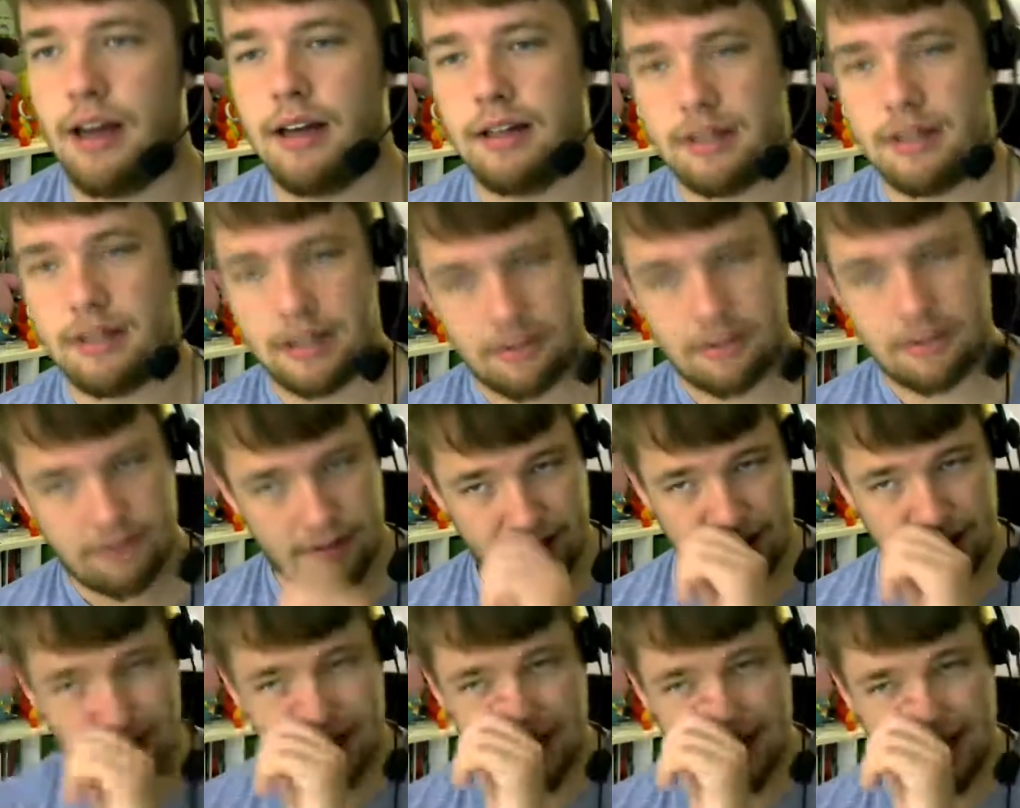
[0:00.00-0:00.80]
this
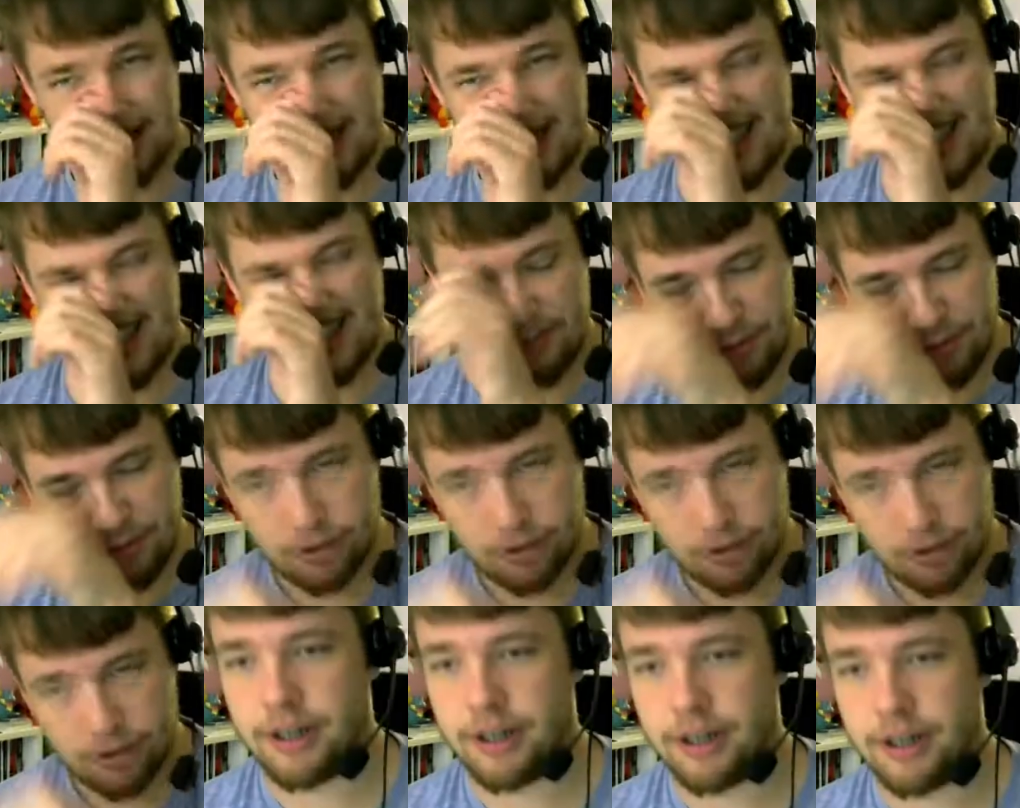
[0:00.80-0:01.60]
fucking Lickilicky has milk
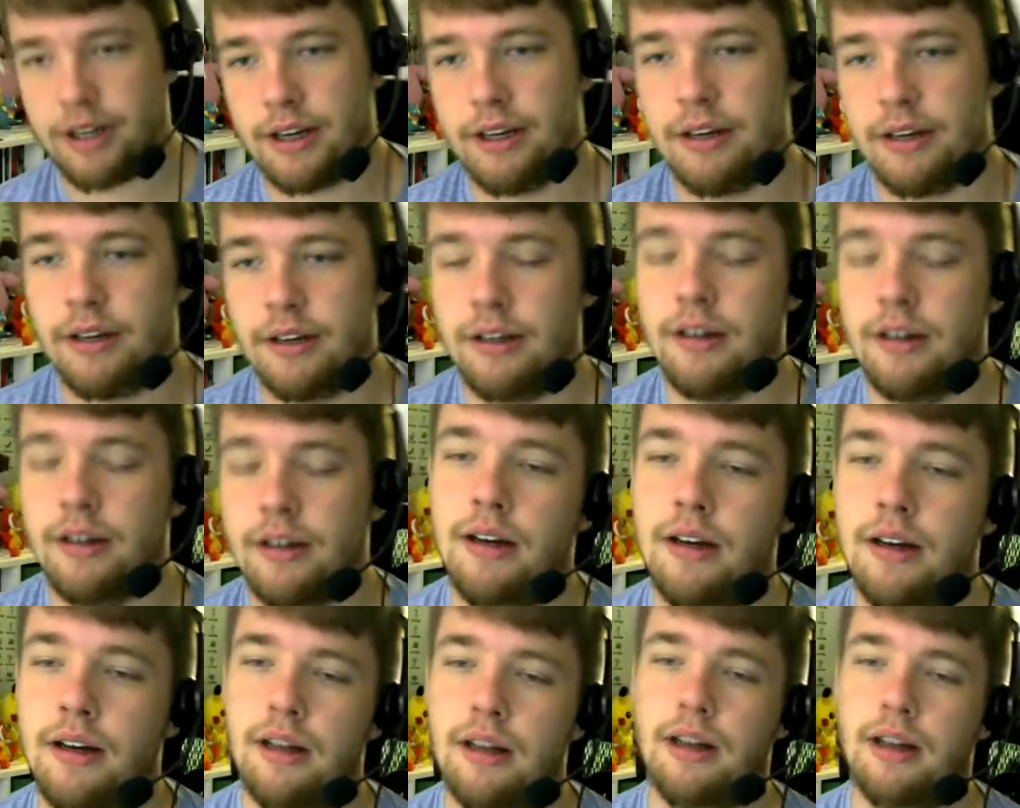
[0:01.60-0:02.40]
drink.
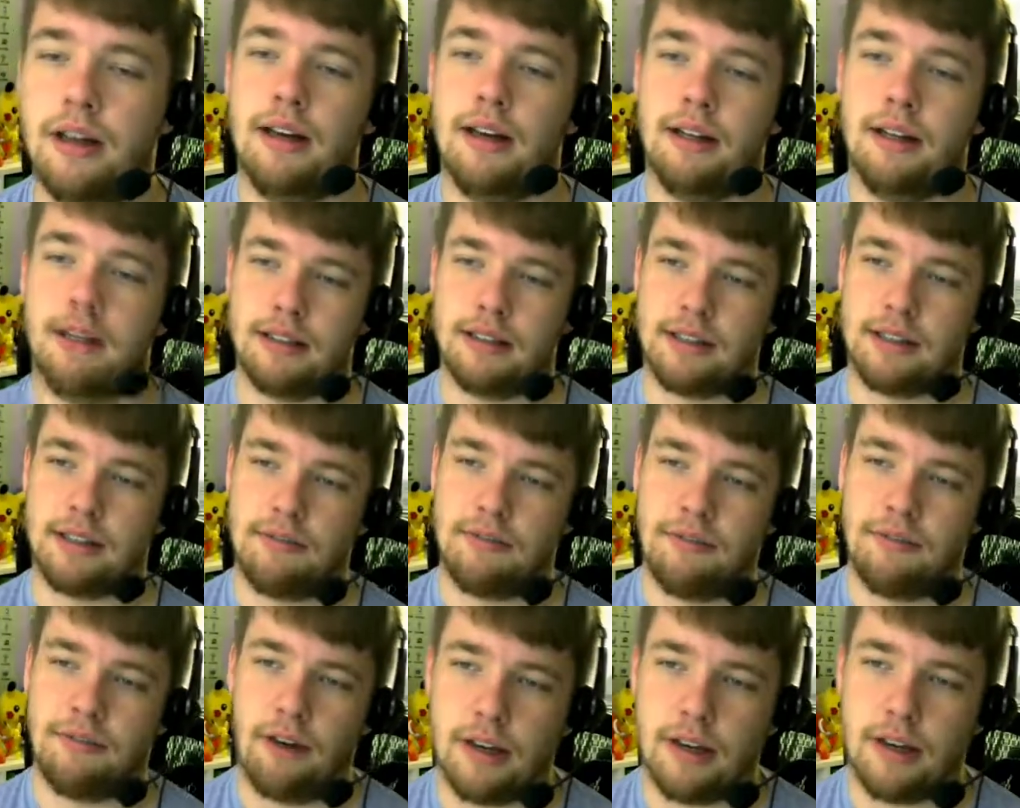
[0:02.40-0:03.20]
This
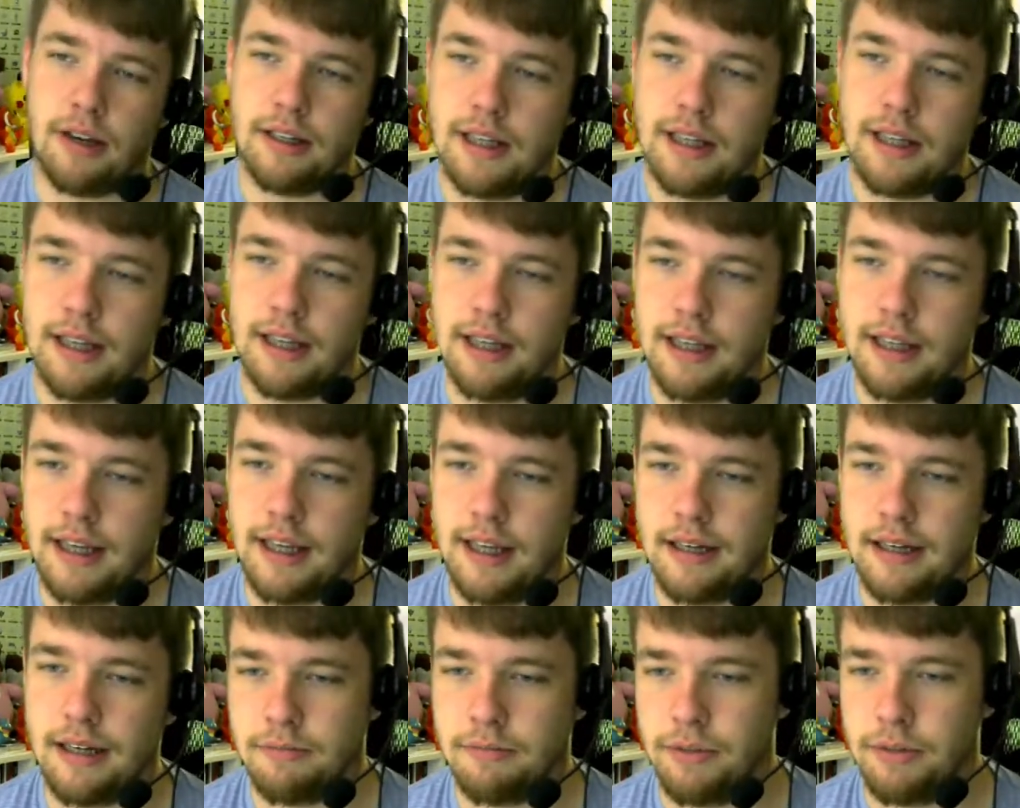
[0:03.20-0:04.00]
fucking Lickilicky
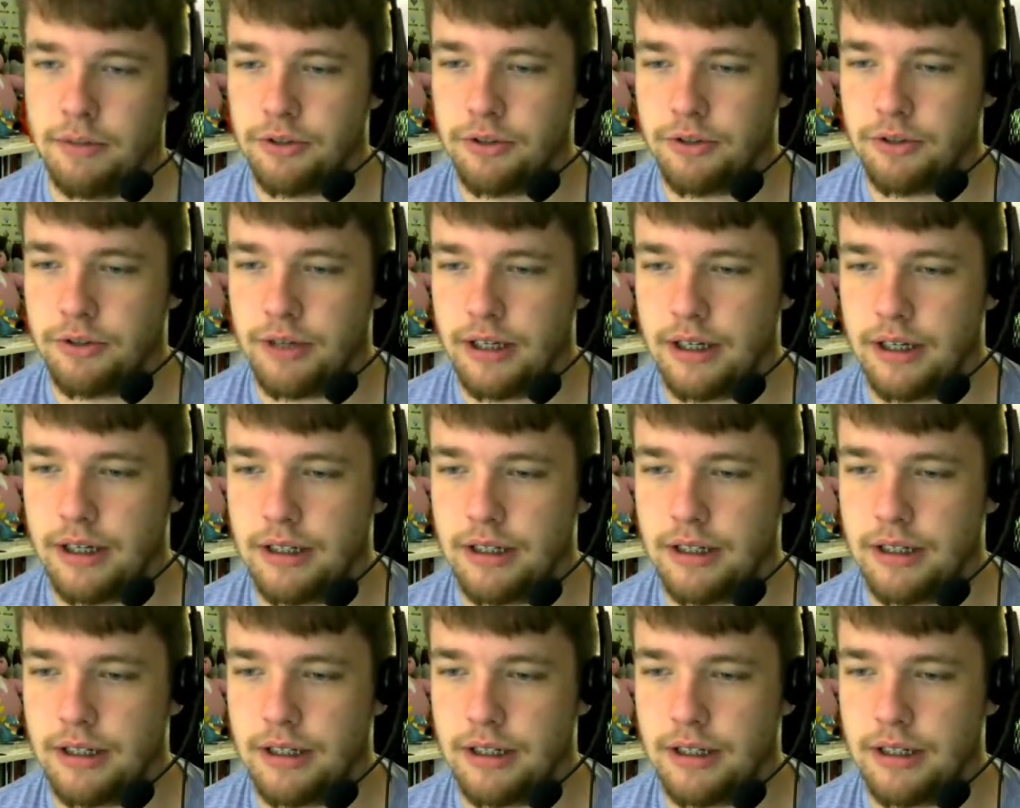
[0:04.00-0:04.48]
has milk drink.